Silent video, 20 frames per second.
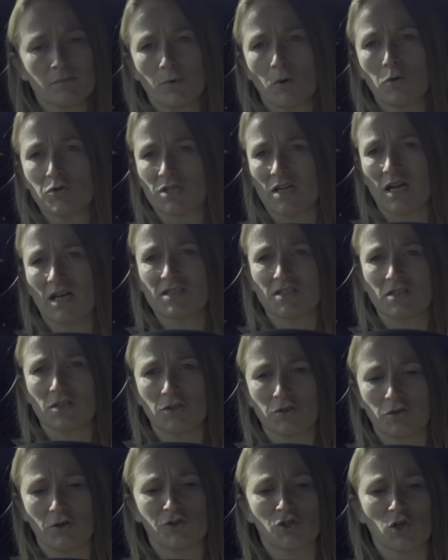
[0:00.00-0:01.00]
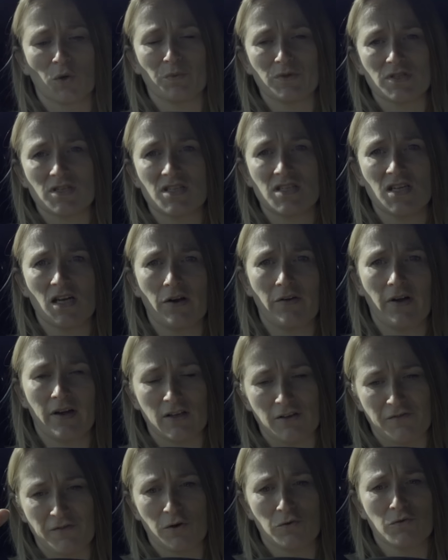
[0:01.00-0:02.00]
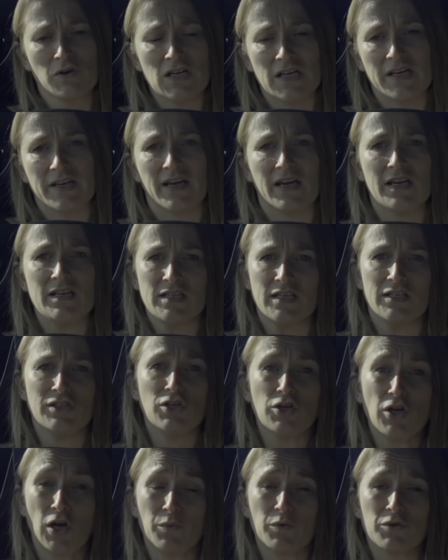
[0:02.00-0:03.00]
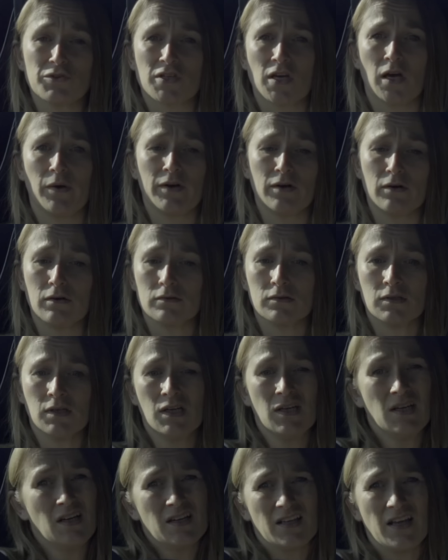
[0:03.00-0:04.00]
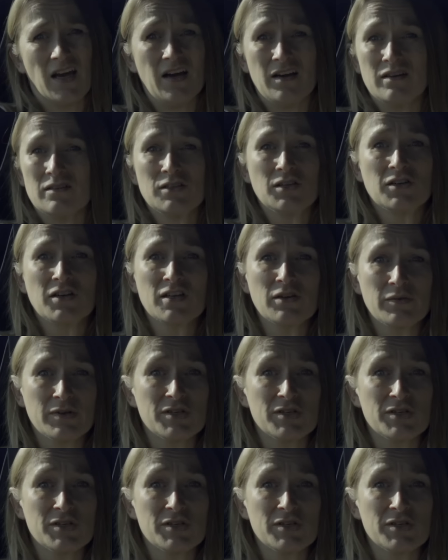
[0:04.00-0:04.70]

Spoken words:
Porsche has done a good job with the steering. You feel really keyed in. You know what's going on. Yeah, you're going to